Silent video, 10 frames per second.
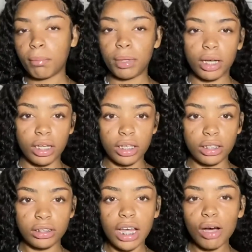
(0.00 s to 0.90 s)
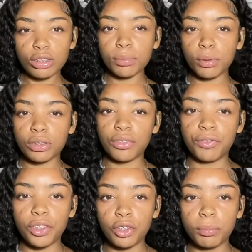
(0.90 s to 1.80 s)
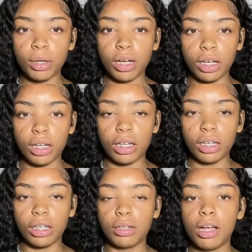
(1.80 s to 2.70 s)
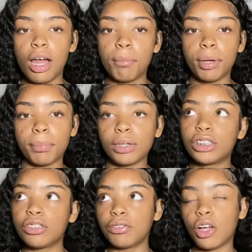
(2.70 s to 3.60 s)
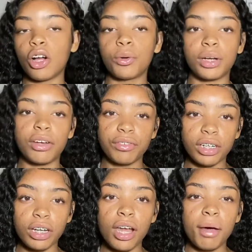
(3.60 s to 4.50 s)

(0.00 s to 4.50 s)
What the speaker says: because I was supposed to film a preparation vlog or whatever,